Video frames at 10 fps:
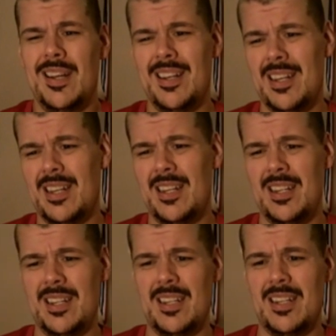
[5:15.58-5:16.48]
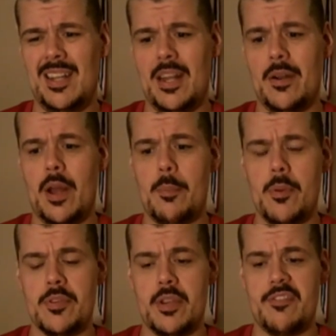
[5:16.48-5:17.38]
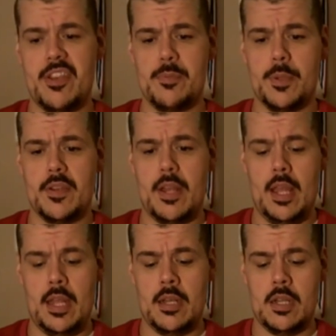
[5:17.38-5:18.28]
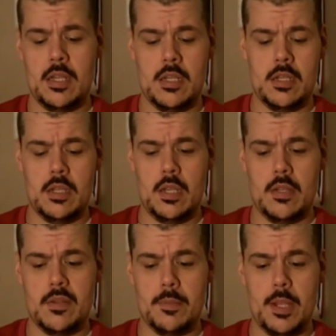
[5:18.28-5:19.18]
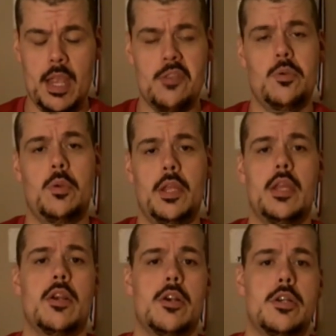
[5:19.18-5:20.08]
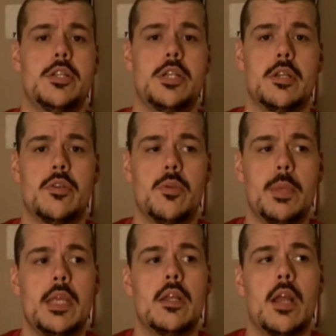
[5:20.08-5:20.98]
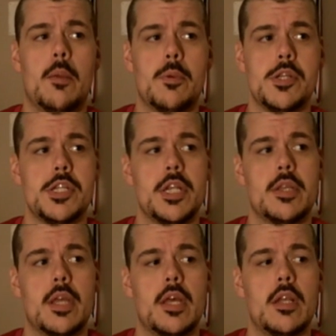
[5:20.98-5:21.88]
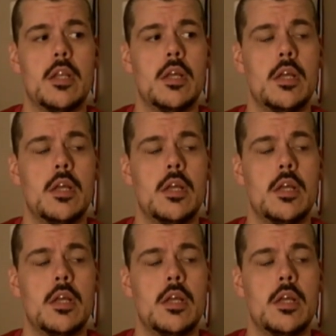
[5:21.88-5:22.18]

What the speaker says: I don't know. I posted on Facebook today, and some of you guys were really encouraging to me, and I appreciate that.